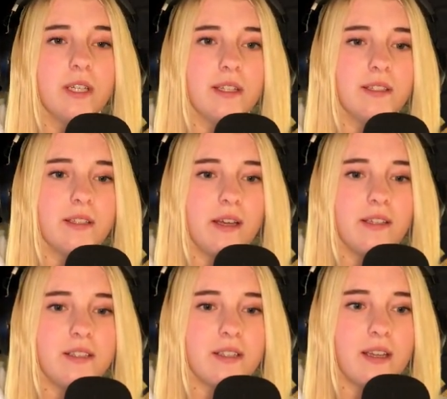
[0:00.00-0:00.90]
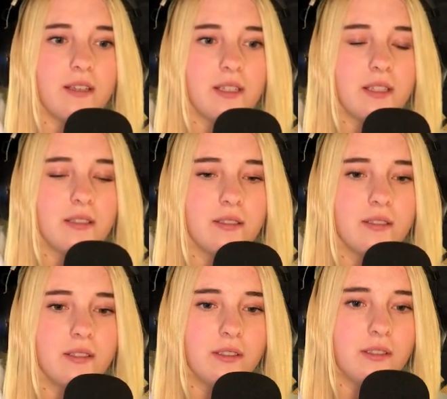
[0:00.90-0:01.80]
I think that is the case.
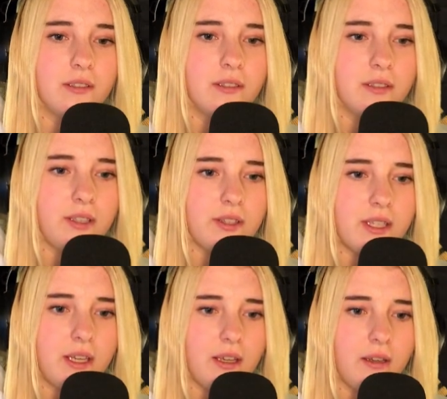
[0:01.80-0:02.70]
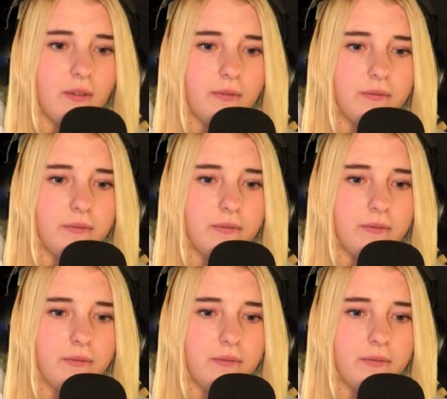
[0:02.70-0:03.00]
Let's see here.